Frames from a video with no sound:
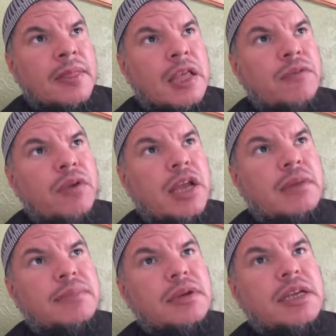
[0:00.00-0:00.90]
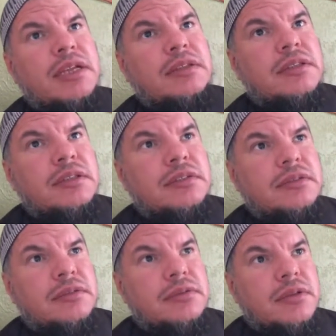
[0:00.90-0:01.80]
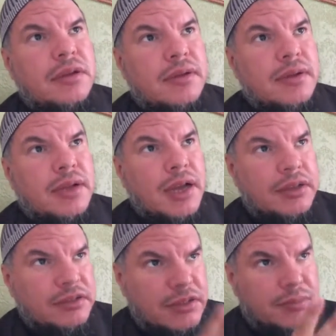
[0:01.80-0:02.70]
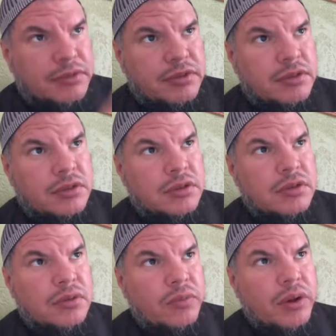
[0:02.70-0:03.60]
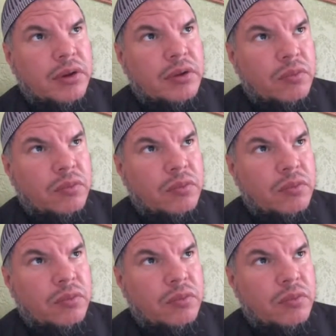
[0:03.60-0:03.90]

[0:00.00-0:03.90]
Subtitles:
if we're able to get these concepts, we're